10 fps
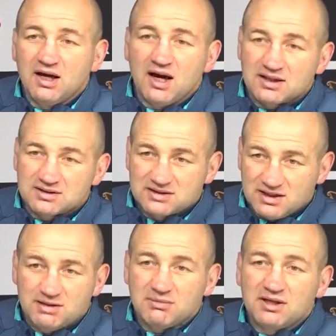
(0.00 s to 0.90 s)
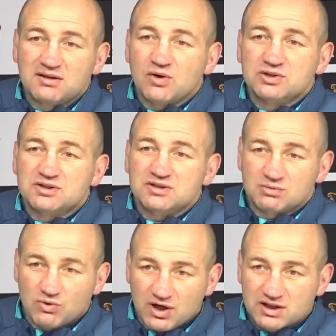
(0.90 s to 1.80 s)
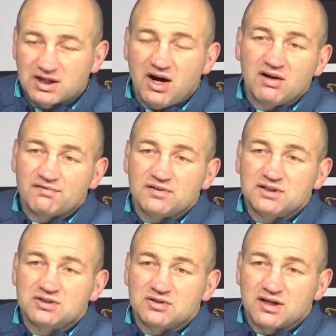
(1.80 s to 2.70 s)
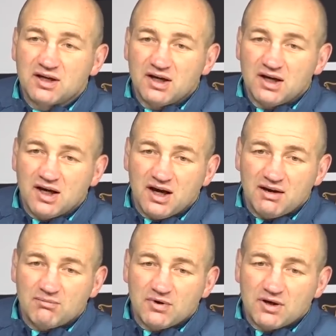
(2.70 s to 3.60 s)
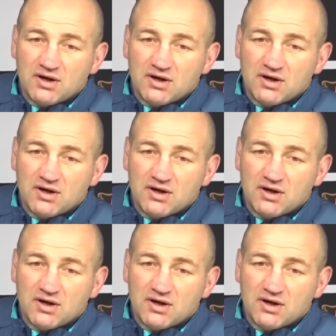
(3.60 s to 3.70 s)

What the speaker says: has a team ethos, that works hard for each other, and